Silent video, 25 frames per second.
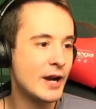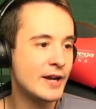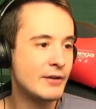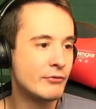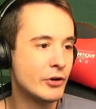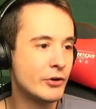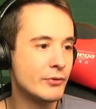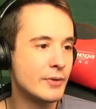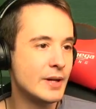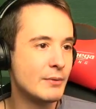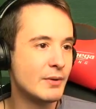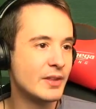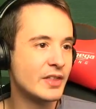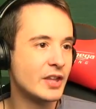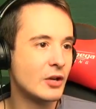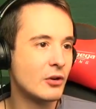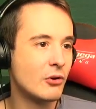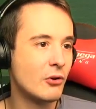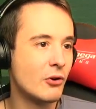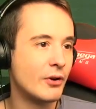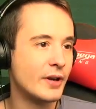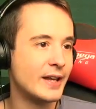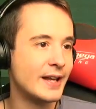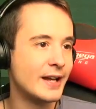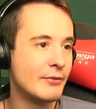Wayne Rooney with the
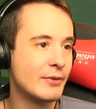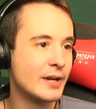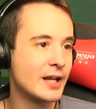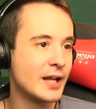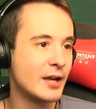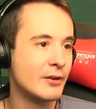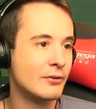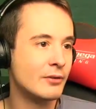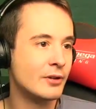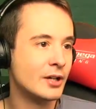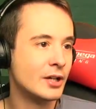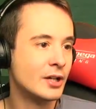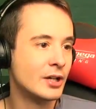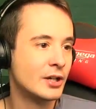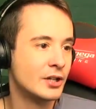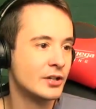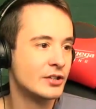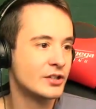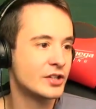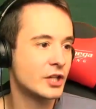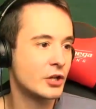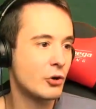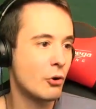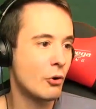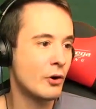corner. Here we go.
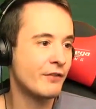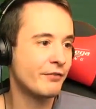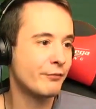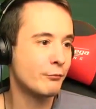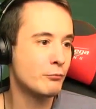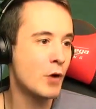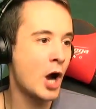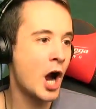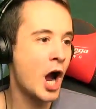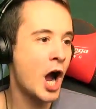It's the corner from...